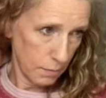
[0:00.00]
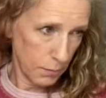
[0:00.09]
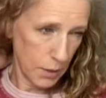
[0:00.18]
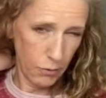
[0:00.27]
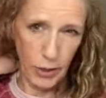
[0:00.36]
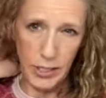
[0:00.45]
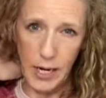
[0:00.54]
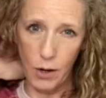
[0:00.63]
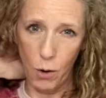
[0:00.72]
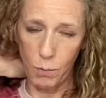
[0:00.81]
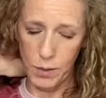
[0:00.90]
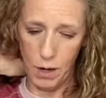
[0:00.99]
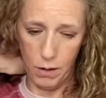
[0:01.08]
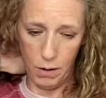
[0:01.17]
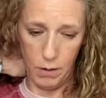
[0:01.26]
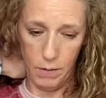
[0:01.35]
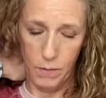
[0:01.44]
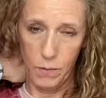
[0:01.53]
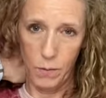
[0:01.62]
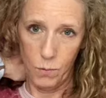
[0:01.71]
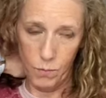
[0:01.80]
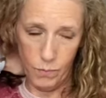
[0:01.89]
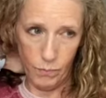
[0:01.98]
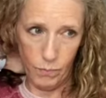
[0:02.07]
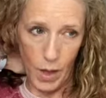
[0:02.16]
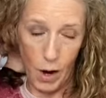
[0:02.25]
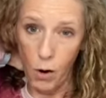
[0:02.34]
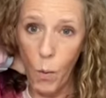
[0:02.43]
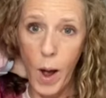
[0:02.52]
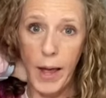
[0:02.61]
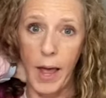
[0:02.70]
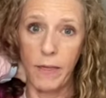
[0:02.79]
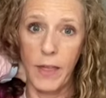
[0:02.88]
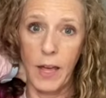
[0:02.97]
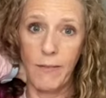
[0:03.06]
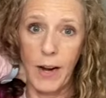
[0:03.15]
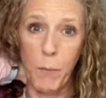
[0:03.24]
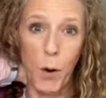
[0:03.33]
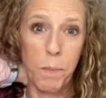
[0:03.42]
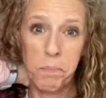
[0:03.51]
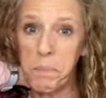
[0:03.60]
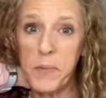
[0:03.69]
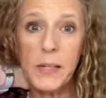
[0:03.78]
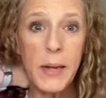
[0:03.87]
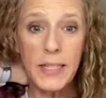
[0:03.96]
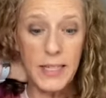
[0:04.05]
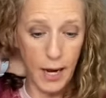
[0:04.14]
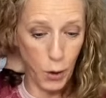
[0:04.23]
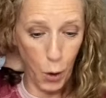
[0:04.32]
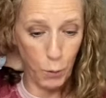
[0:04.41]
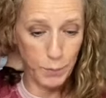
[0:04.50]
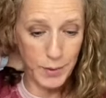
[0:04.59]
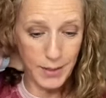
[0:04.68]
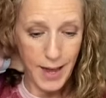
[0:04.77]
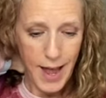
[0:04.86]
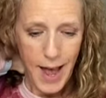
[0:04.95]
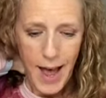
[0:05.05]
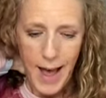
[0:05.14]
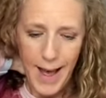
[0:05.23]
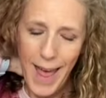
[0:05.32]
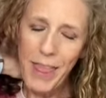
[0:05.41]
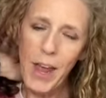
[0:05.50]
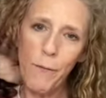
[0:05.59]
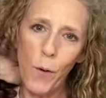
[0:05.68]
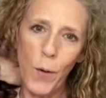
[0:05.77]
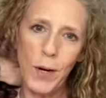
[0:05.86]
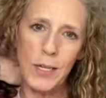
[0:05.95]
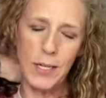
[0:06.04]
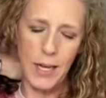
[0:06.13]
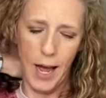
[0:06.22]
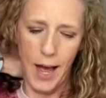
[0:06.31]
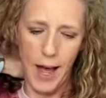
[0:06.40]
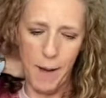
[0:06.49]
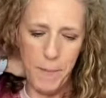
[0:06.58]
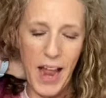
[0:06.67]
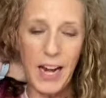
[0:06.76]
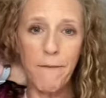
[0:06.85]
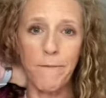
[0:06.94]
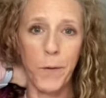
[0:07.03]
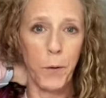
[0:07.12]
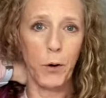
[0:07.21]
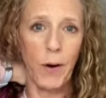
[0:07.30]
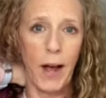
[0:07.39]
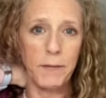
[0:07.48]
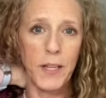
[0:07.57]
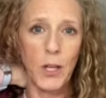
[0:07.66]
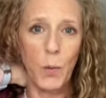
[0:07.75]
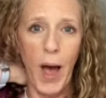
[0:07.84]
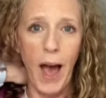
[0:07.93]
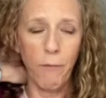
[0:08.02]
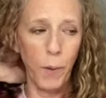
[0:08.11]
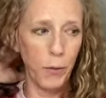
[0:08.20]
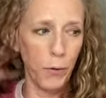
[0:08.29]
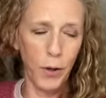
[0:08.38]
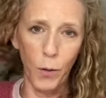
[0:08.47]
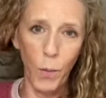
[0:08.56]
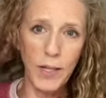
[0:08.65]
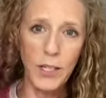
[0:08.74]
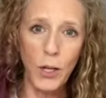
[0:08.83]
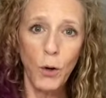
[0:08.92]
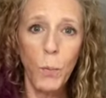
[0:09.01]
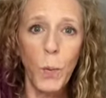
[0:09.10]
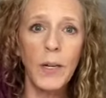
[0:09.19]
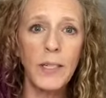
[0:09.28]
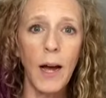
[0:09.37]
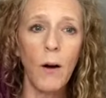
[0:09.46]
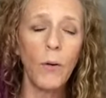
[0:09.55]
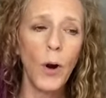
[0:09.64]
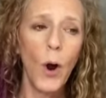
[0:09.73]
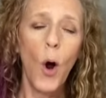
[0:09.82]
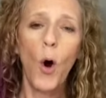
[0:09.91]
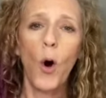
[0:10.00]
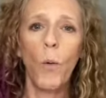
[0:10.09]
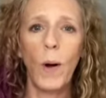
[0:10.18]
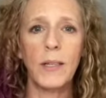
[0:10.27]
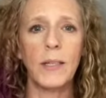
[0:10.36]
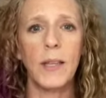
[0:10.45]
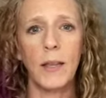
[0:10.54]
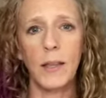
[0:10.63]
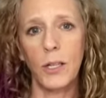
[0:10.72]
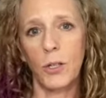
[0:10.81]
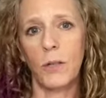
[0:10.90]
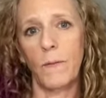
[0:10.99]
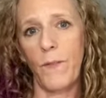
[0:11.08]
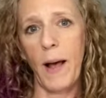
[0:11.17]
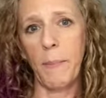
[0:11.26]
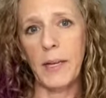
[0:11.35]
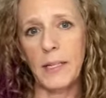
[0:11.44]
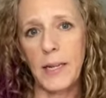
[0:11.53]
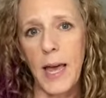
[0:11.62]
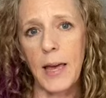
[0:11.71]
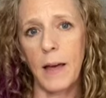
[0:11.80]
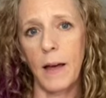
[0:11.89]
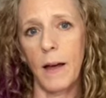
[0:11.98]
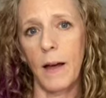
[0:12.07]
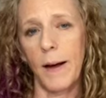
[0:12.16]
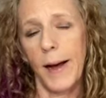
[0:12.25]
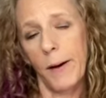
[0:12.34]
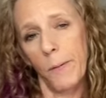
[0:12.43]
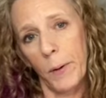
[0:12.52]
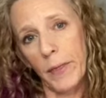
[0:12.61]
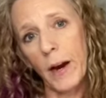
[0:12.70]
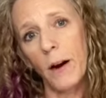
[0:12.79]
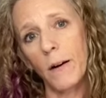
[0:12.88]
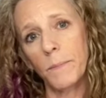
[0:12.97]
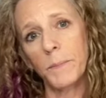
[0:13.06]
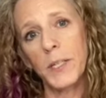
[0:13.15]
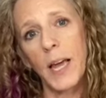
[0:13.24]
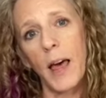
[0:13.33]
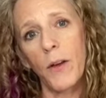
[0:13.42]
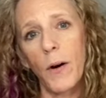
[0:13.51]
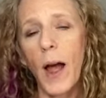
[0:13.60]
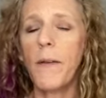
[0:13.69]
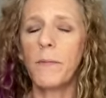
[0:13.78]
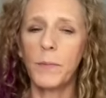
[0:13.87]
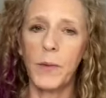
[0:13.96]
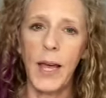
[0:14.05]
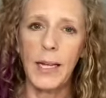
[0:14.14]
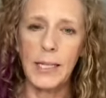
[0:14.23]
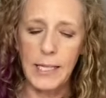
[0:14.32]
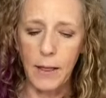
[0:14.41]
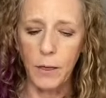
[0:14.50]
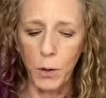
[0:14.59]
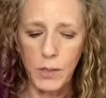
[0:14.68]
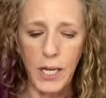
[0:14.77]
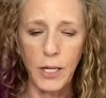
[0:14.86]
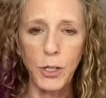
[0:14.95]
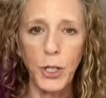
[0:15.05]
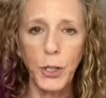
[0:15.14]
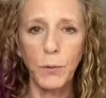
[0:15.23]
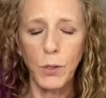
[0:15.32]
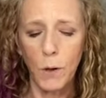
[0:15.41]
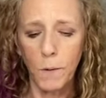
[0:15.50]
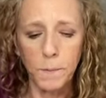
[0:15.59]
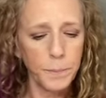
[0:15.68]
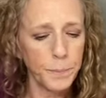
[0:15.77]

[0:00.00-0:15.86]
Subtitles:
other insect homes are there? I don't know why I can't think of anymore. Some insect homes. And then of course, any photographs that you have, whether they're ones that you print out or ones that the families take when they're together and they can send those in to you. So